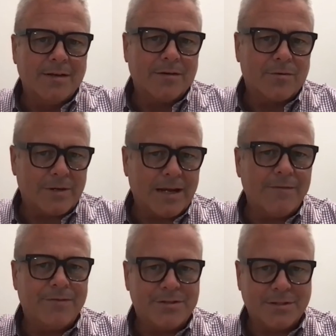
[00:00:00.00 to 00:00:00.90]
create and
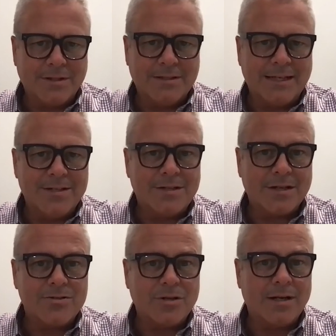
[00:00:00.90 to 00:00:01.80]
facilitate
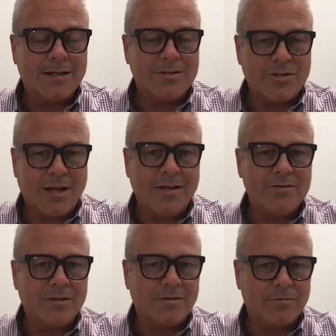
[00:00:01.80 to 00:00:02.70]
such an
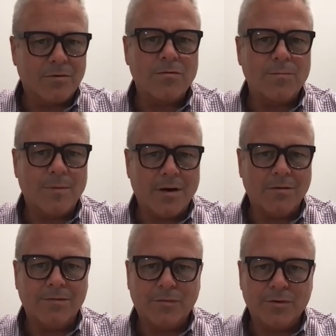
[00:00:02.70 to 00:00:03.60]
exchange and growth
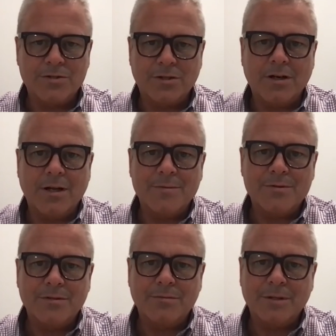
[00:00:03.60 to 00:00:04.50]
model for startups
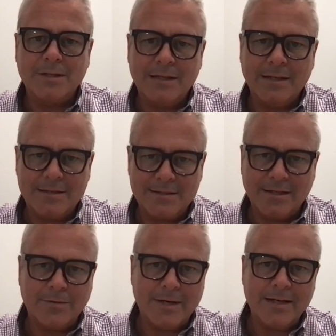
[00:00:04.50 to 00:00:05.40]
to really
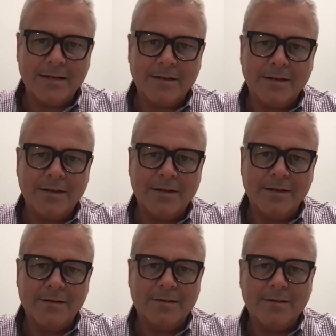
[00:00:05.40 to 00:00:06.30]
accelerate and
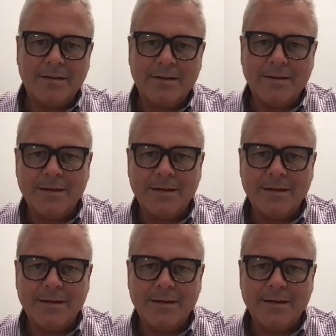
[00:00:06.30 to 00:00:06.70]
and uh,